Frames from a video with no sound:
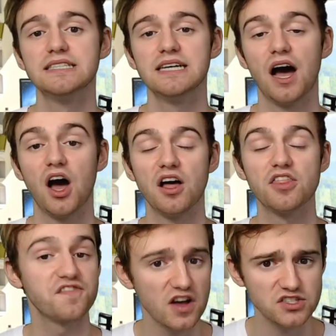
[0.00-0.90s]
the
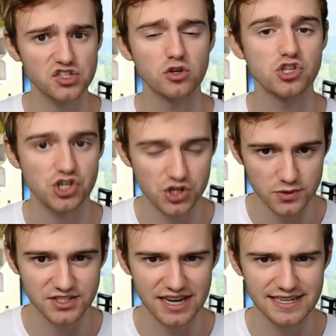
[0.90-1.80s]
first on
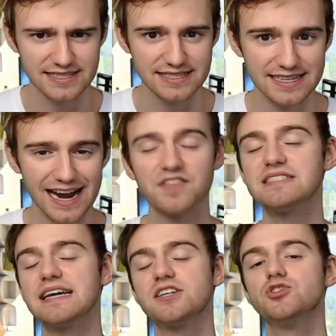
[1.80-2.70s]
Tuesdays and the
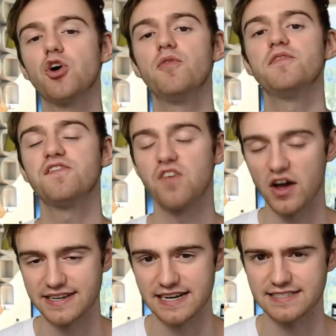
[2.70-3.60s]
second on
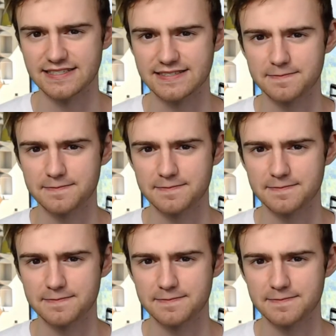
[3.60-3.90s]
Fridays.